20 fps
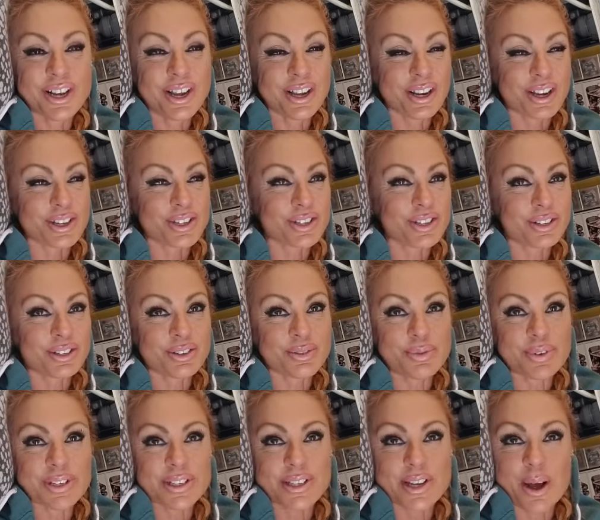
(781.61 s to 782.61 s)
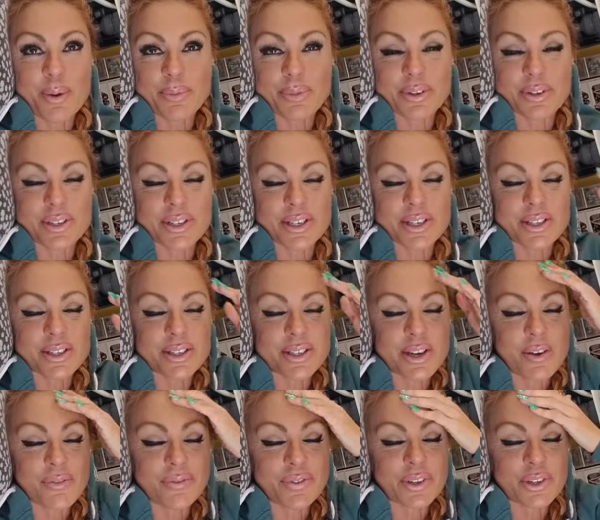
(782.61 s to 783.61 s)
Because then there'll be some that just
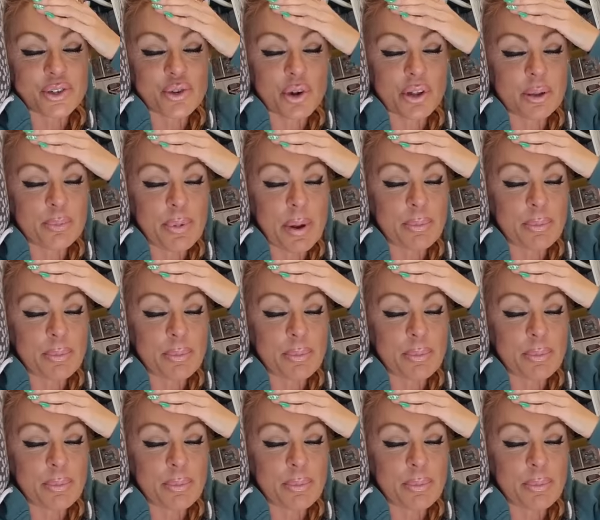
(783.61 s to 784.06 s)
stuff the toilet